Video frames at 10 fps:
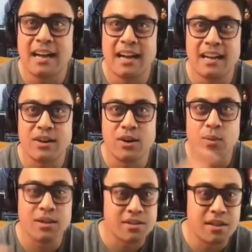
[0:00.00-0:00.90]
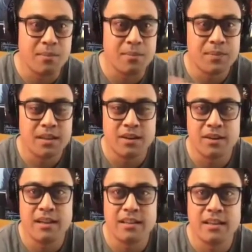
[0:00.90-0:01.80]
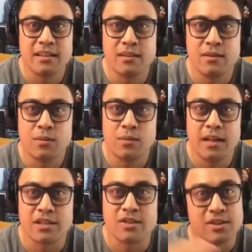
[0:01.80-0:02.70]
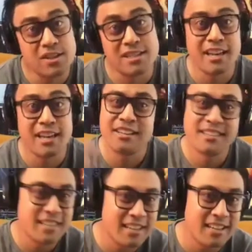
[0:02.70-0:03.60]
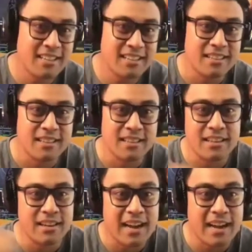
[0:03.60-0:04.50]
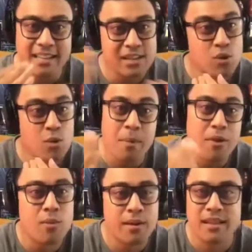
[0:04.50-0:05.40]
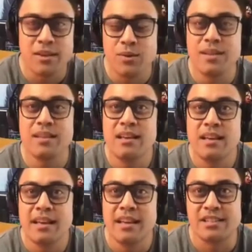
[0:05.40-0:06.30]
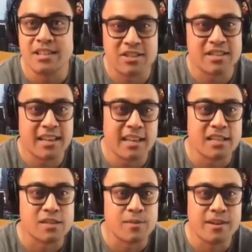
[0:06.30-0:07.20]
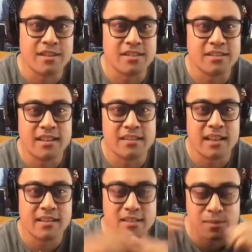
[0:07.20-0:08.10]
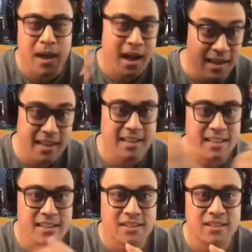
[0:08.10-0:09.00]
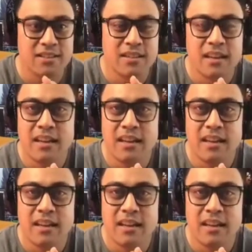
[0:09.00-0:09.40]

I go watch them, you know, and then it's not to take, you know, ideas or mirror what they're doing. It's just to take inspiration and like spark ideas, you know.